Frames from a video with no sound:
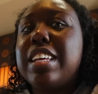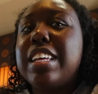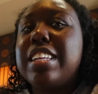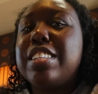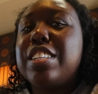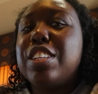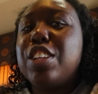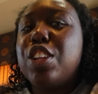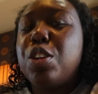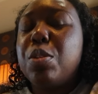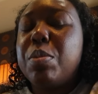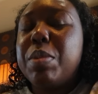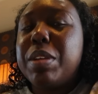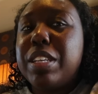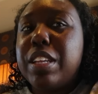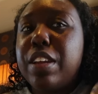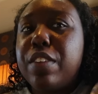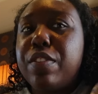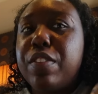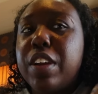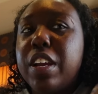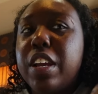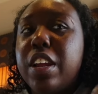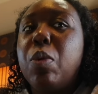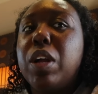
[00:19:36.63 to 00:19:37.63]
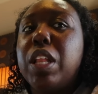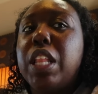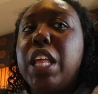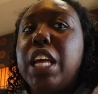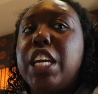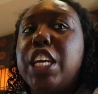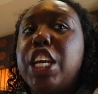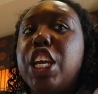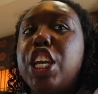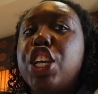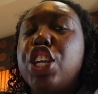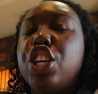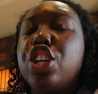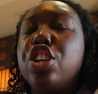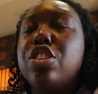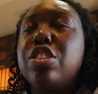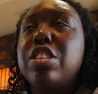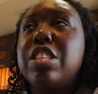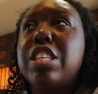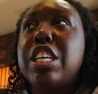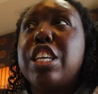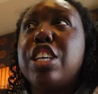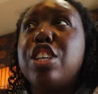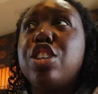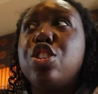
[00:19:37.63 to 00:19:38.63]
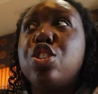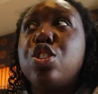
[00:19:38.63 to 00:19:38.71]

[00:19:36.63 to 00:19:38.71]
it's a little bit different, where like, you're seeing